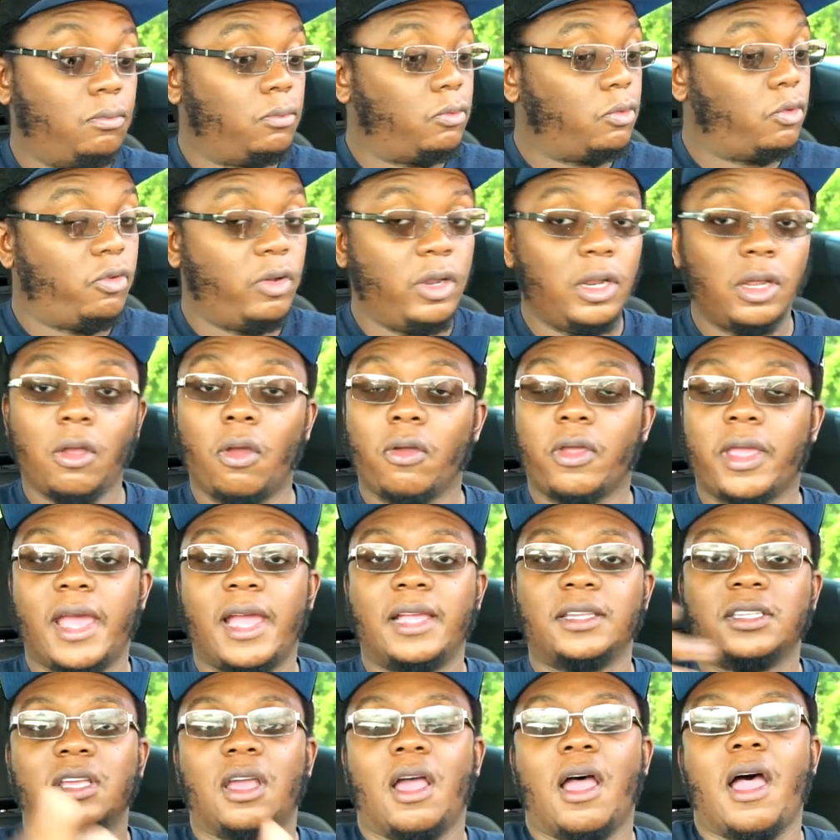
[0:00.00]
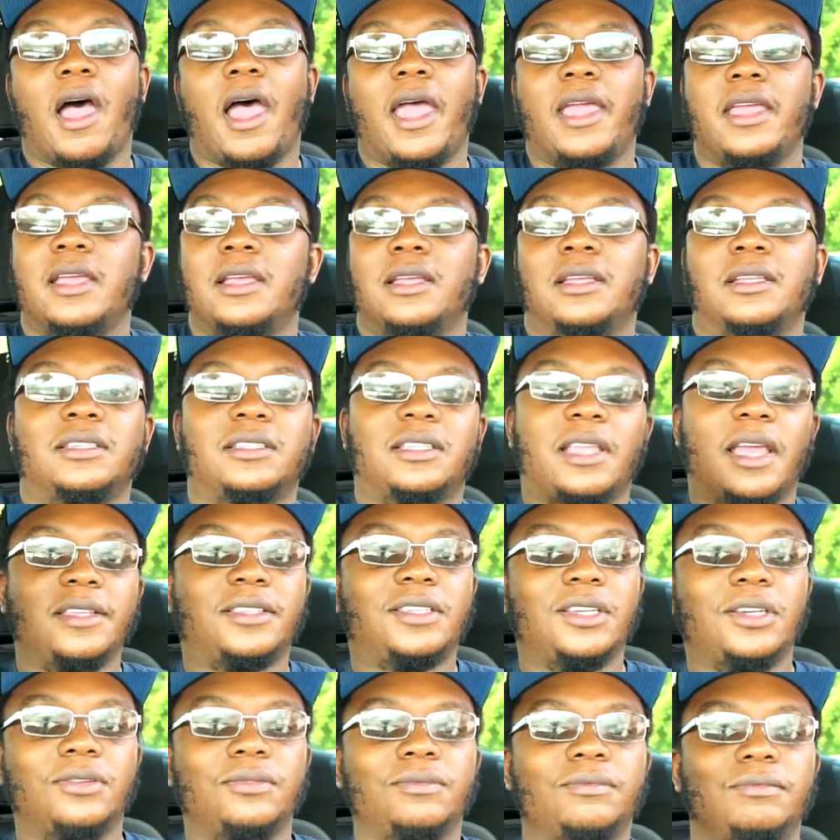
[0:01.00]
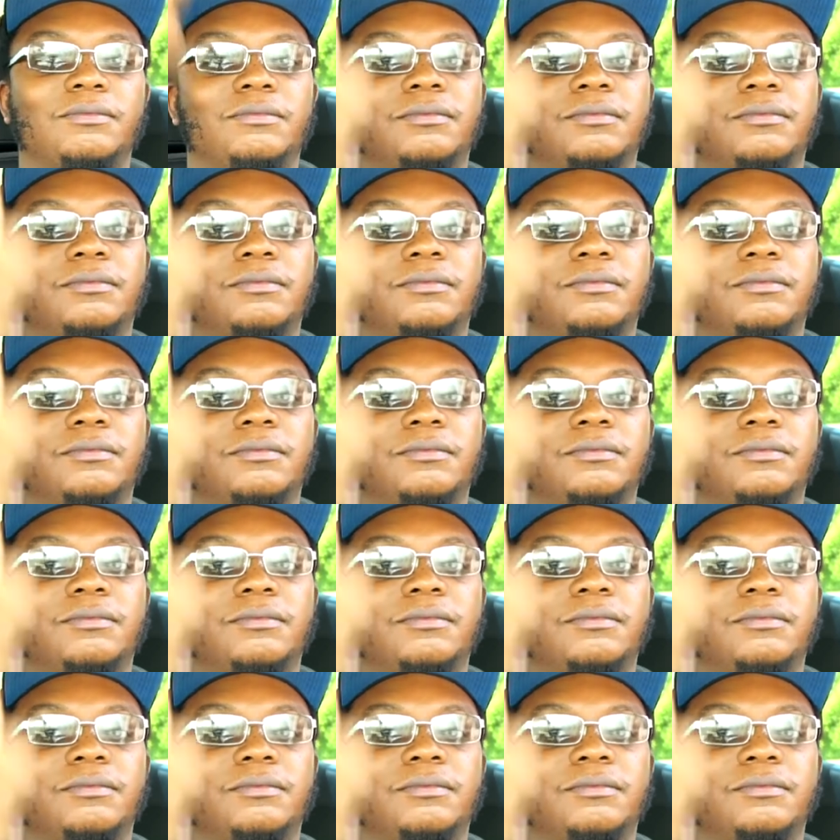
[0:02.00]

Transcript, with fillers: critical catch. All right, stay tuned.